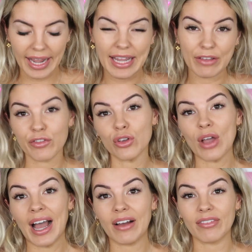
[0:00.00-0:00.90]
if you
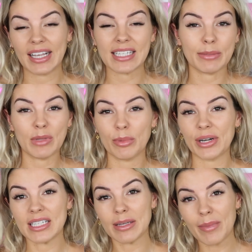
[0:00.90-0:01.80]
have like a similar
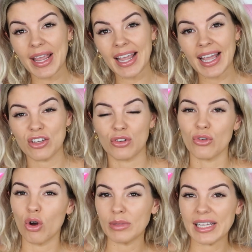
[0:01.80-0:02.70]
body to me and you're
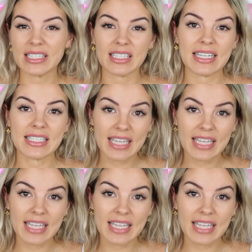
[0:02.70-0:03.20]
normally a size